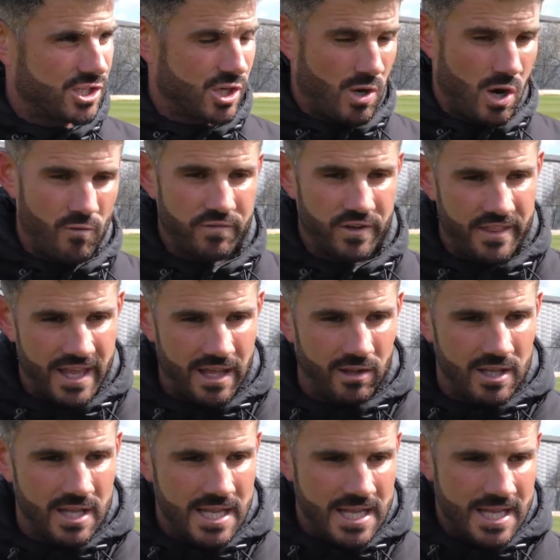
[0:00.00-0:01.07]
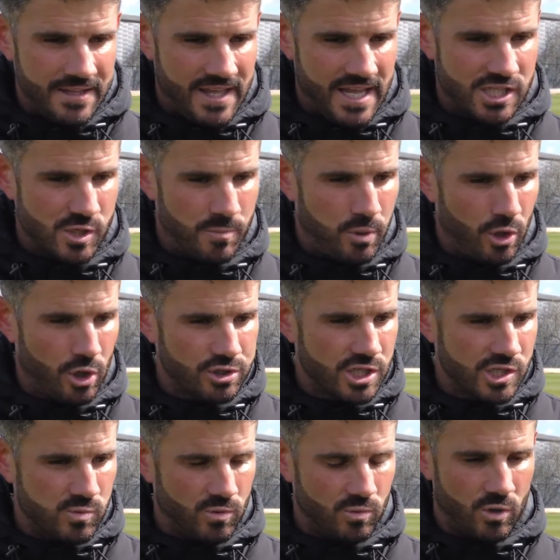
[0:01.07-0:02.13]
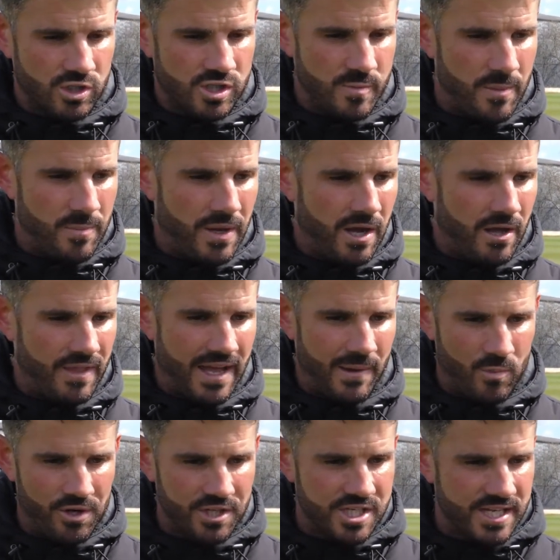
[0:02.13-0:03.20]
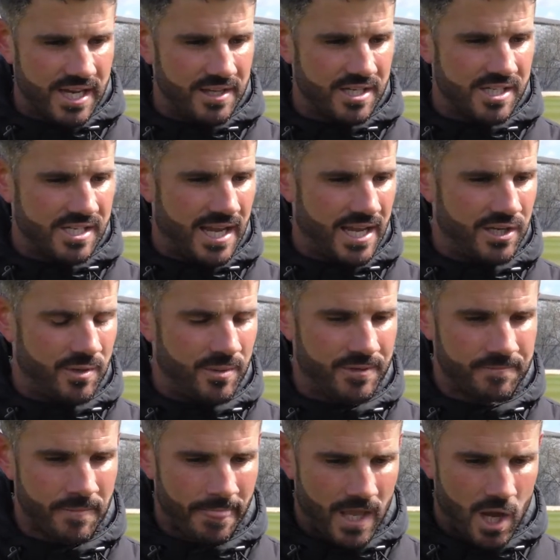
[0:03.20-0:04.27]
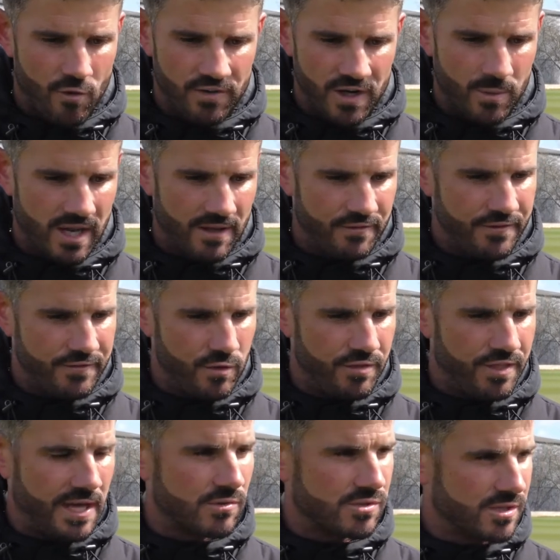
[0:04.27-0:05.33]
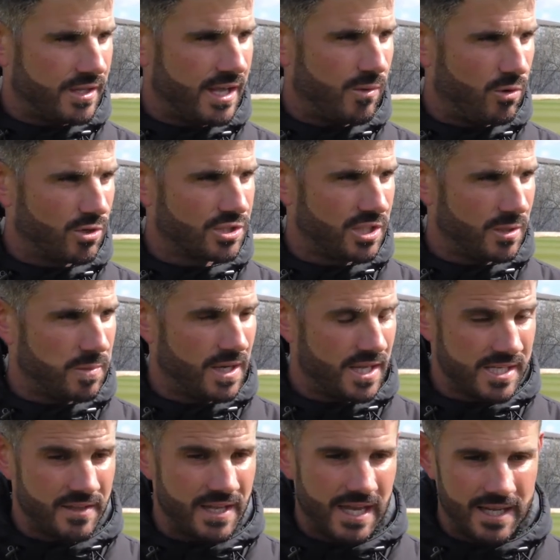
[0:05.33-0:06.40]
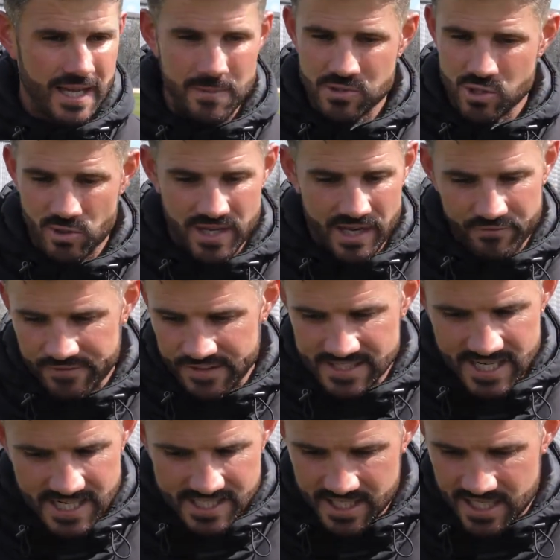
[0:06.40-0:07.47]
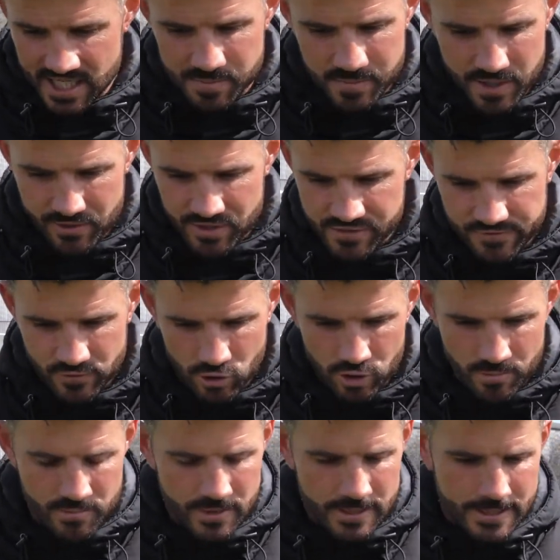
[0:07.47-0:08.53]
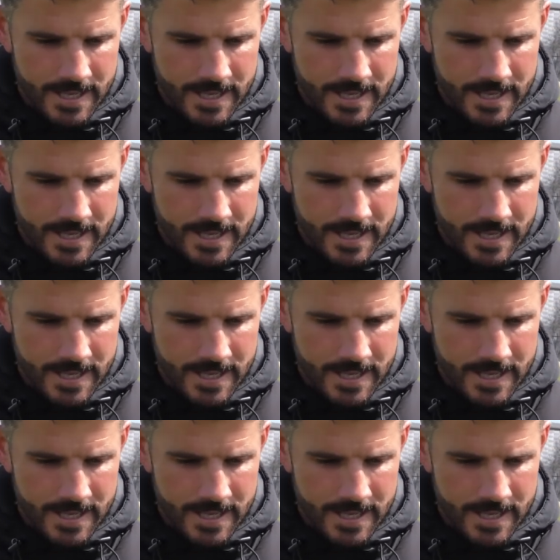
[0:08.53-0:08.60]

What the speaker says: So hopefully their supporters will want to be a part of that and want to stay in the stadium, and hopefully we'll have a few thousand there watching the players in that game. So again, fantastic experience for them.